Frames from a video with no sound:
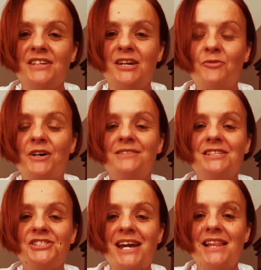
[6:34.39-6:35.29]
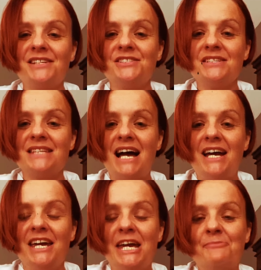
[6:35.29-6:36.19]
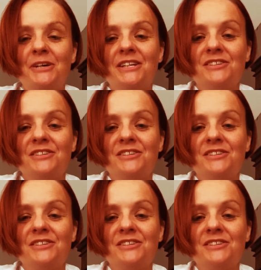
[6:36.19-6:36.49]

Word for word: like one of the challenges I am going